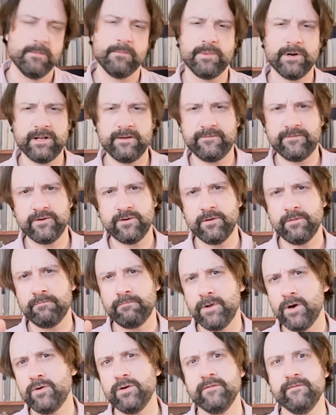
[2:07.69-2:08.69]
But if you're
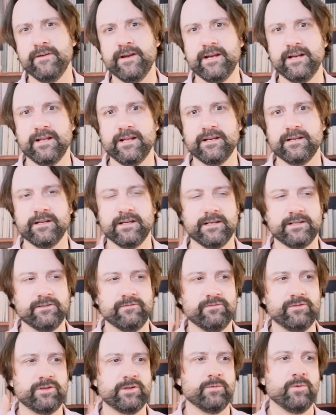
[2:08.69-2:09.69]
motivated and you
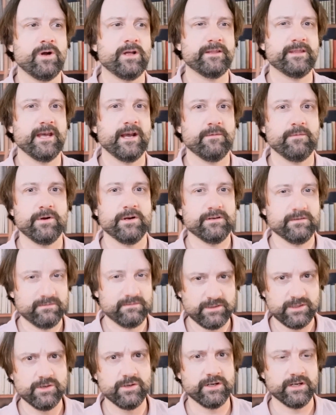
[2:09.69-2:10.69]
really want that one,
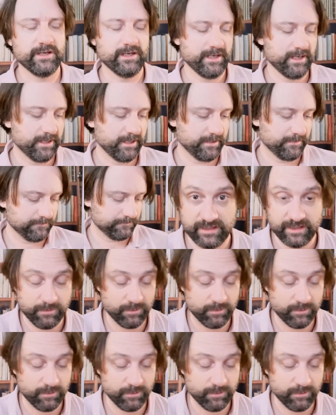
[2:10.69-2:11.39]
you can get it.